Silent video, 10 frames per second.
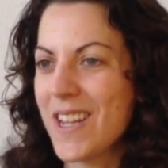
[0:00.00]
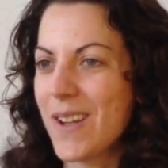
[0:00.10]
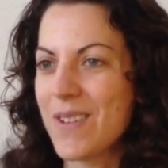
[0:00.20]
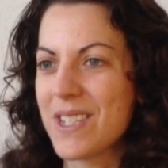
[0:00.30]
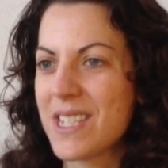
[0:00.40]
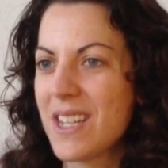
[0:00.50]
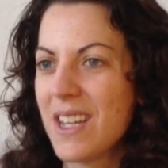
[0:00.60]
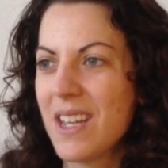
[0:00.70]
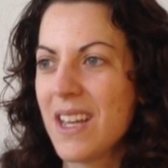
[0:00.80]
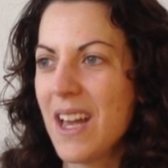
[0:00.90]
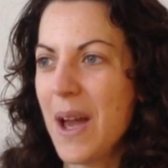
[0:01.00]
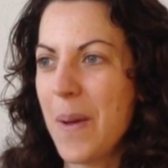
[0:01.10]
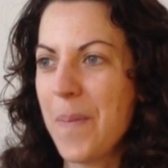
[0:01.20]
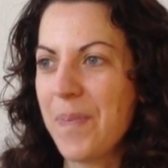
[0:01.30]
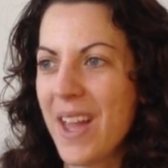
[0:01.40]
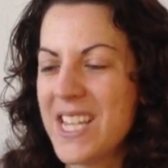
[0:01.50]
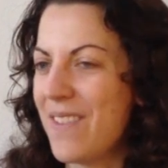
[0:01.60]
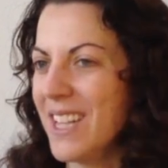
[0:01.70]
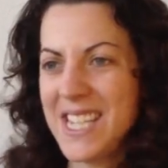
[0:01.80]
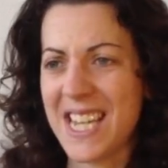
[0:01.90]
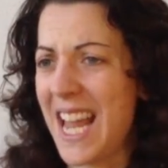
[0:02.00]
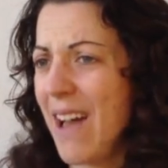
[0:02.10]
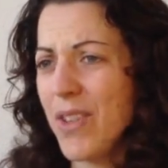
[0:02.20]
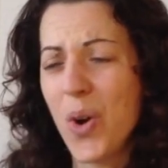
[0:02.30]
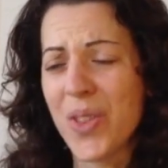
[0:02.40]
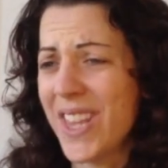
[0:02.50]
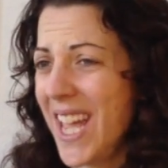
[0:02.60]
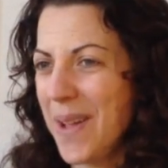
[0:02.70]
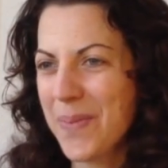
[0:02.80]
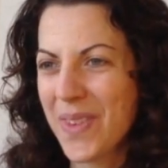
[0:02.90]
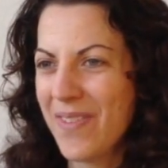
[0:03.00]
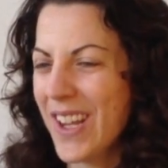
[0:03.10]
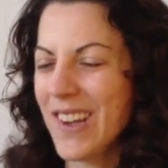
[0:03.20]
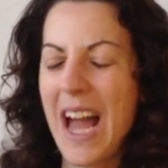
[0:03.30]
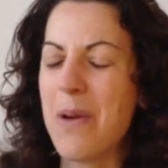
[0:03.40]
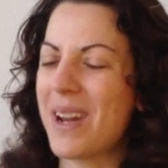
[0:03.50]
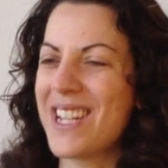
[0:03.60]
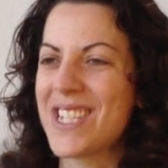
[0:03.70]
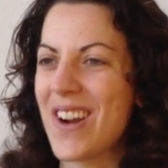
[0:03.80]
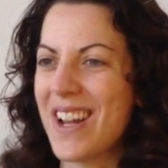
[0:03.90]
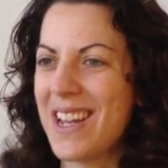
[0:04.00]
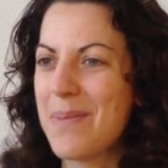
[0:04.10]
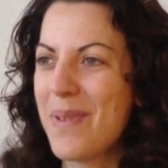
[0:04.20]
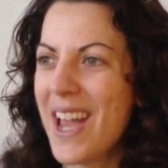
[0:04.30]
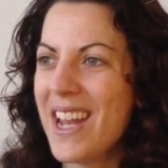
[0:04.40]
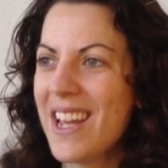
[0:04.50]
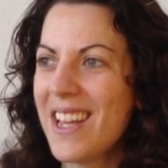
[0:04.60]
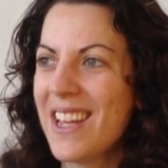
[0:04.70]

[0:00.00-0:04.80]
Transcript: And there was, I definitely didn't have the whole thing figured out when I started, but